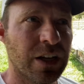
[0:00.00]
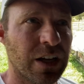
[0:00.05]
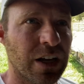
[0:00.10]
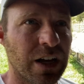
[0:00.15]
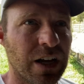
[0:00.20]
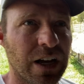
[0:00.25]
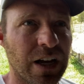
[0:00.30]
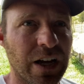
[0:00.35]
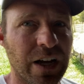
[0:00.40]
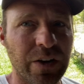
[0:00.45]

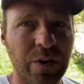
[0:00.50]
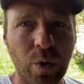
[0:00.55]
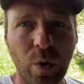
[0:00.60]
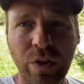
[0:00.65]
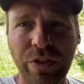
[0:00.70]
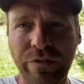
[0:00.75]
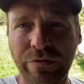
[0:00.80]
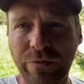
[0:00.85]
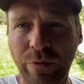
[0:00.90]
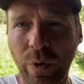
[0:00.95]
uh,
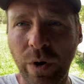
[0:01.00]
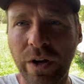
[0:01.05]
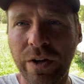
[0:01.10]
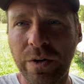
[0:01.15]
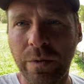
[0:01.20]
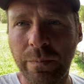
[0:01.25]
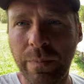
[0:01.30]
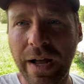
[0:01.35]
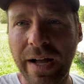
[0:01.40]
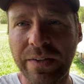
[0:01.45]
north of four
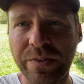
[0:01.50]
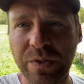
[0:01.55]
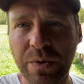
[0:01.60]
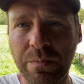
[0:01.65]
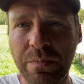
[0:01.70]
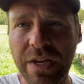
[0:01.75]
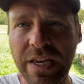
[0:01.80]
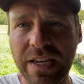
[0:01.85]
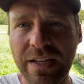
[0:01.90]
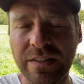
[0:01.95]
hundred pounds of
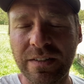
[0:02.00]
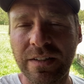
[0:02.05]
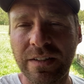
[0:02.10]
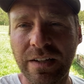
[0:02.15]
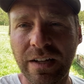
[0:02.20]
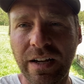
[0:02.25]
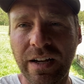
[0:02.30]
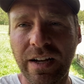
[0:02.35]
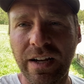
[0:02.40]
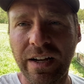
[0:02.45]
meat
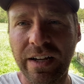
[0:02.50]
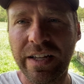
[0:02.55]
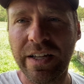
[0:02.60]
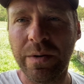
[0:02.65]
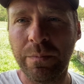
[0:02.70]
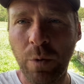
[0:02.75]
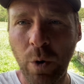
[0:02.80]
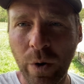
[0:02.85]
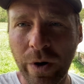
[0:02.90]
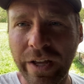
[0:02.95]
uh, in
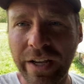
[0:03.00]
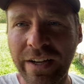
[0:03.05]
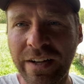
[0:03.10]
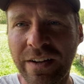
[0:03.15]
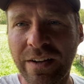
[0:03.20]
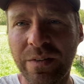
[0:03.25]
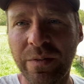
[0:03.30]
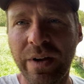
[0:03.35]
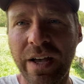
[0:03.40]
the morning.